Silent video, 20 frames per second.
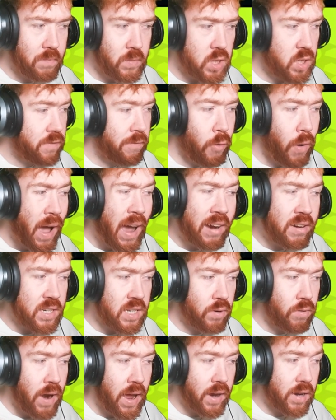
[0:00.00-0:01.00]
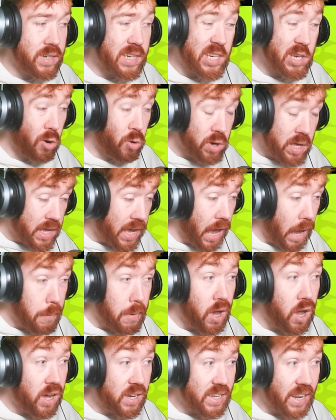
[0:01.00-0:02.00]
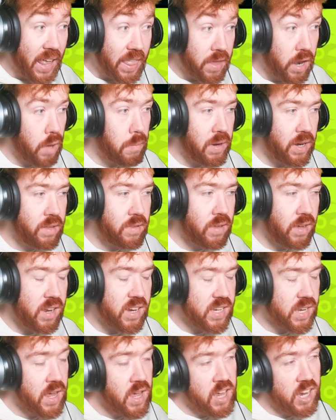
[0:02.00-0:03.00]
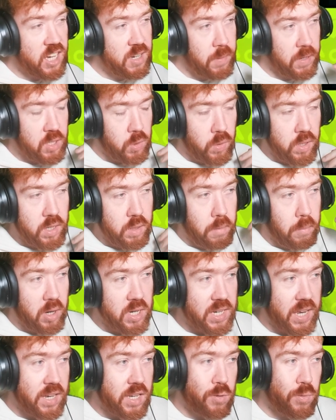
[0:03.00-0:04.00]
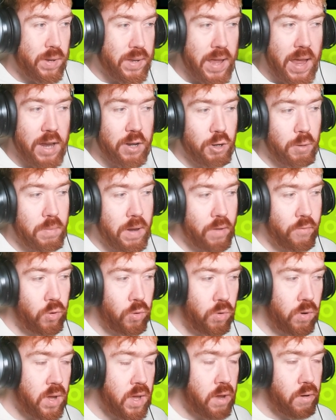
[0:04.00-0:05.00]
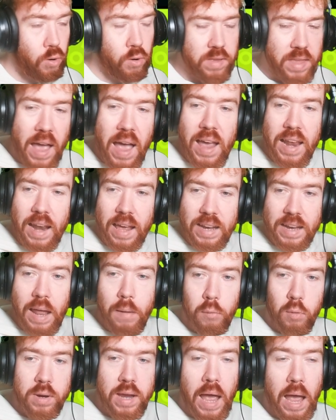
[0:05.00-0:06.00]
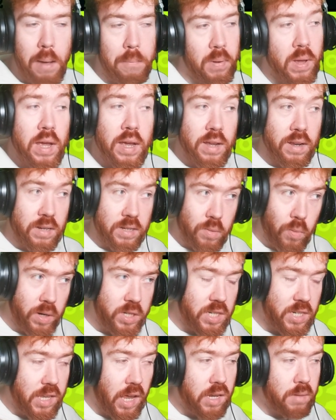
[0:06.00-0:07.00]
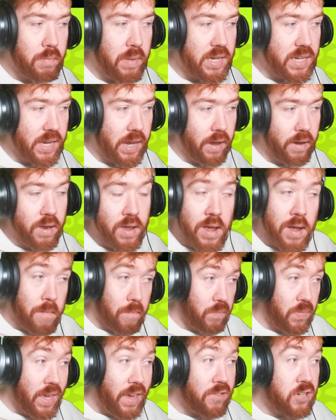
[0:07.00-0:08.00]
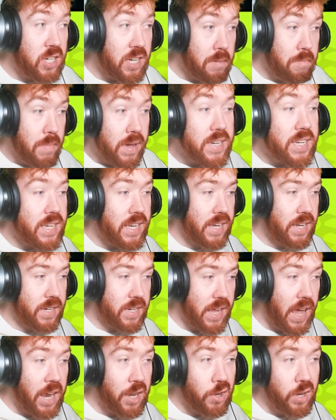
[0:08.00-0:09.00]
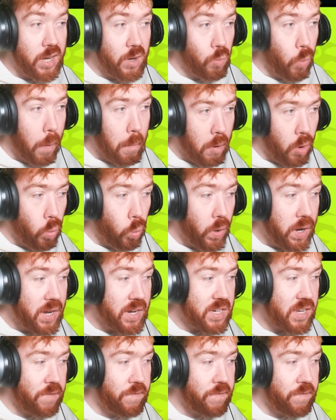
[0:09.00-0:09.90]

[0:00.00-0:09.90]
just full accuracy, right? Because that's all you care about her is landing her abilities, especially when the boss gets to the high dupe level or the high like level cap, to where she starts missing. If she misses and you need one more weakness